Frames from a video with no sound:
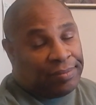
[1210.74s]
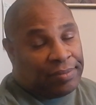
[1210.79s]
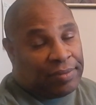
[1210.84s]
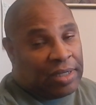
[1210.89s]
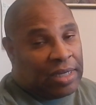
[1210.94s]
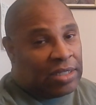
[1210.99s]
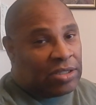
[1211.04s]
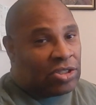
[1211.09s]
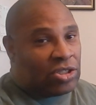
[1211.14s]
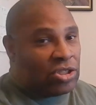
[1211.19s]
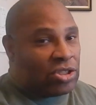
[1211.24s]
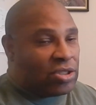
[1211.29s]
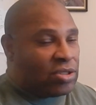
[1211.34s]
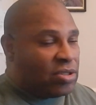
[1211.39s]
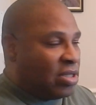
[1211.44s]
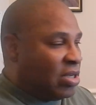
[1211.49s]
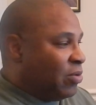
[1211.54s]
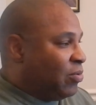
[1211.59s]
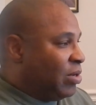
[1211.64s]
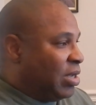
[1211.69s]
It's just,
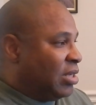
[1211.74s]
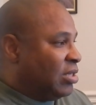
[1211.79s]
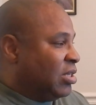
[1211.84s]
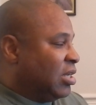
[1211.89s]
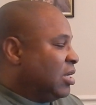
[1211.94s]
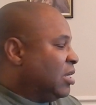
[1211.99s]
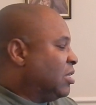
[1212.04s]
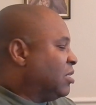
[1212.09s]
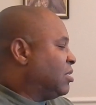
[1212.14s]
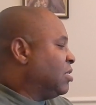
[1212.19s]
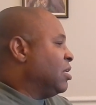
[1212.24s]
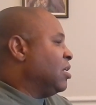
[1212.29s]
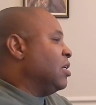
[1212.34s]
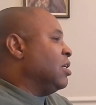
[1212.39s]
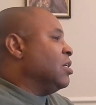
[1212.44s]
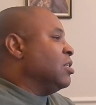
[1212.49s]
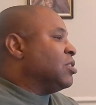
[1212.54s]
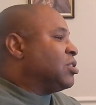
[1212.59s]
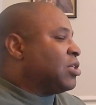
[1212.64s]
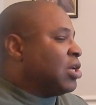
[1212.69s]
it does.
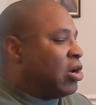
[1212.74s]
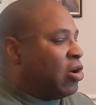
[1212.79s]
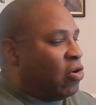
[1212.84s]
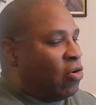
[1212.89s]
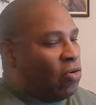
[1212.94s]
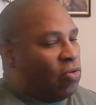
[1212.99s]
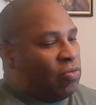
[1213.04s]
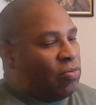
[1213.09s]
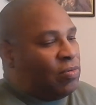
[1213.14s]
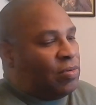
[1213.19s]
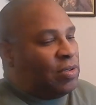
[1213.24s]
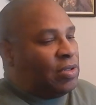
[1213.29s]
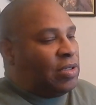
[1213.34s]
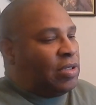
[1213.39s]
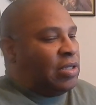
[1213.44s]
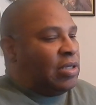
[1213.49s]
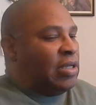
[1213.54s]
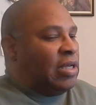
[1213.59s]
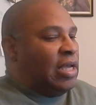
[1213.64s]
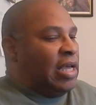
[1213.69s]
So
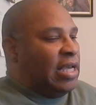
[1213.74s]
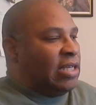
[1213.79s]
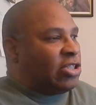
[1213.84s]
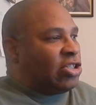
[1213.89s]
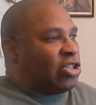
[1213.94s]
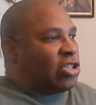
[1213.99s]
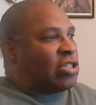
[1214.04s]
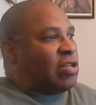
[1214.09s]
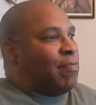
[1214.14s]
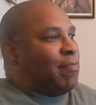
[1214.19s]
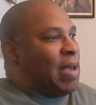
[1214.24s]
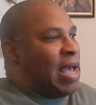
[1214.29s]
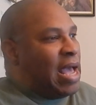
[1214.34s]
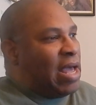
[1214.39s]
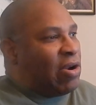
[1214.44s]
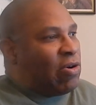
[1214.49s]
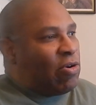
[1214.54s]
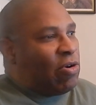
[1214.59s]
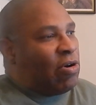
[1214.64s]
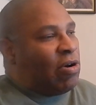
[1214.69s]
it's just a
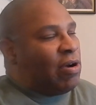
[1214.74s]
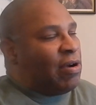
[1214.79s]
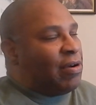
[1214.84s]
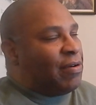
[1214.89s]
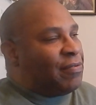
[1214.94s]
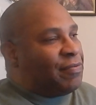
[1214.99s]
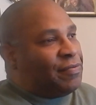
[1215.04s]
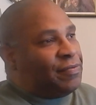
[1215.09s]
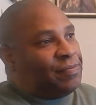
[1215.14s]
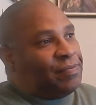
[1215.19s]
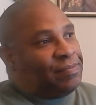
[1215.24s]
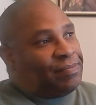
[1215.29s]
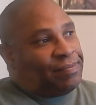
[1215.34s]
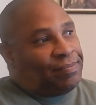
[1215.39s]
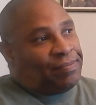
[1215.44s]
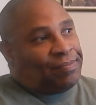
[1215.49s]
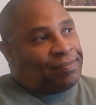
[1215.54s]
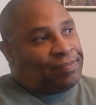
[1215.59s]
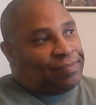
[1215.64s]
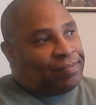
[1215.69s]
matter of,
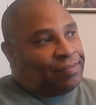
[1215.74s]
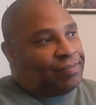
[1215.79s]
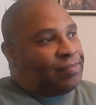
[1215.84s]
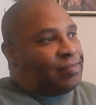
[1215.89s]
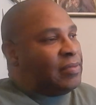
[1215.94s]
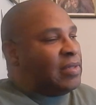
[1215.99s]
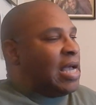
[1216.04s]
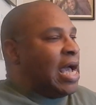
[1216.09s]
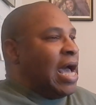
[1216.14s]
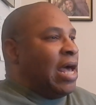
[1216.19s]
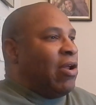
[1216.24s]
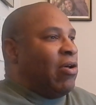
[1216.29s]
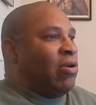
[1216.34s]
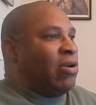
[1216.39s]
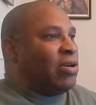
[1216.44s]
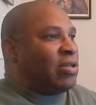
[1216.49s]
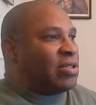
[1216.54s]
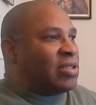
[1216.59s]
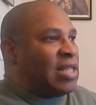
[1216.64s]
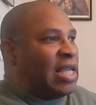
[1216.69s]
I don't
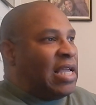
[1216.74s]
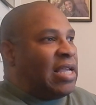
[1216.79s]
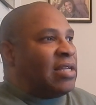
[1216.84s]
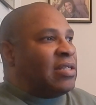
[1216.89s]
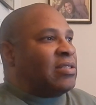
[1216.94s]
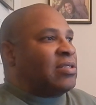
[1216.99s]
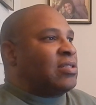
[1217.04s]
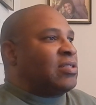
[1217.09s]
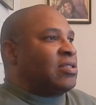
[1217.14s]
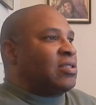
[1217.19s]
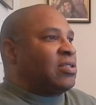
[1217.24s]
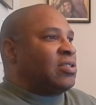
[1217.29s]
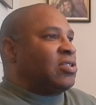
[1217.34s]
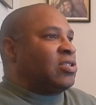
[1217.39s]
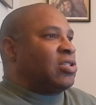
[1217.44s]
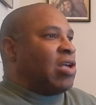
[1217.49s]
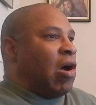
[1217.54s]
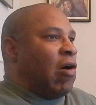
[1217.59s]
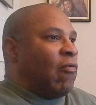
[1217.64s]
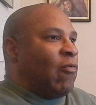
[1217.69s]
think
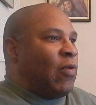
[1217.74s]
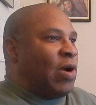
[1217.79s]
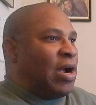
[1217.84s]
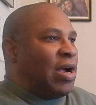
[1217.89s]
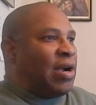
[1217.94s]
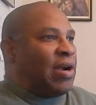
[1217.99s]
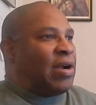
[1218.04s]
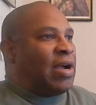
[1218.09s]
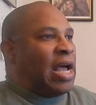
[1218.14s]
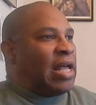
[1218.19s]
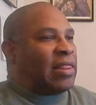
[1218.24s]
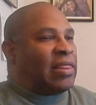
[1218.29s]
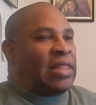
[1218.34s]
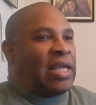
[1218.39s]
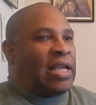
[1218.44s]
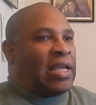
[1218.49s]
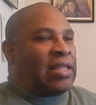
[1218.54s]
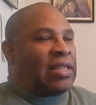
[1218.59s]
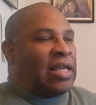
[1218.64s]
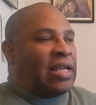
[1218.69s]
software, I
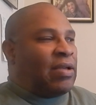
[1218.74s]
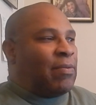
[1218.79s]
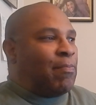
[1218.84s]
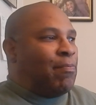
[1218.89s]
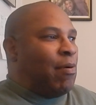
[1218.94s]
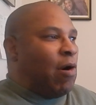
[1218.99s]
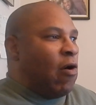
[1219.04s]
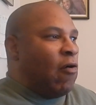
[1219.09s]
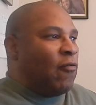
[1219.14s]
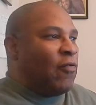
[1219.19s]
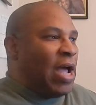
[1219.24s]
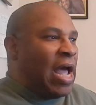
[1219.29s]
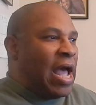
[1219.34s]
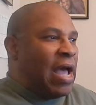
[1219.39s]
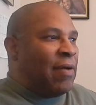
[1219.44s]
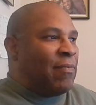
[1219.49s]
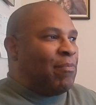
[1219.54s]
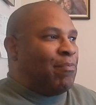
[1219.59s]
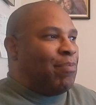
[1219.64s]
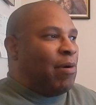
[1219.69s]
think that both
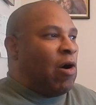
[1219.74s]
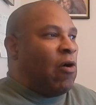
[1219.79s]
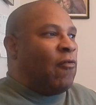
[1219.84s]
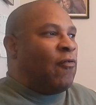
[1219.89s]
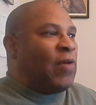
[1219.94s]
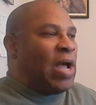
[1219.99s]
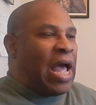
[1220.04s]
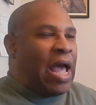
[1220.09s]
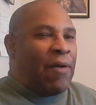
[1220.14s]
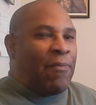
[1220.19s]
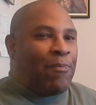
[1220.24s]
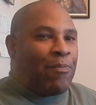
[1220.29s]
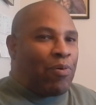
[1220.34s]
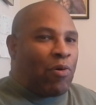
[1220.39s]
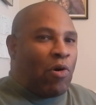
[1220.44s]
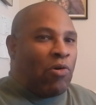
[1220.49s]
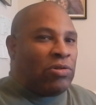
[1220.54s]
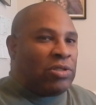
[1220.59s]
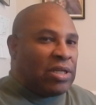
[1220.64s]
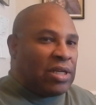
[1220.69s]
have
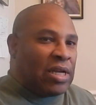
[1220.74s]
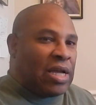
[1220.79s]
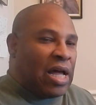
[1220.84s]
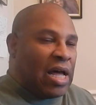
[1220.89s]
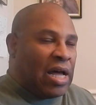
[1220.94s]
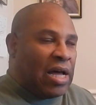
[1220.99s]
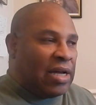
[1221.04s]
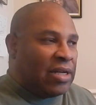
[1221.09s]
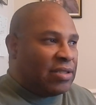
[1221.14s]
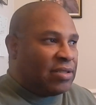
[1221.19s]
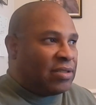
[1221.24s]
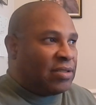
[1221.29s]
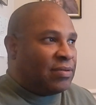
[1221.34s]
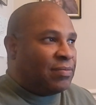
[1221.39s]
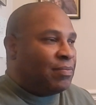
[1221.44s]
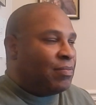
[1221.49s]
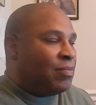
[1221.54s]
pros and cons.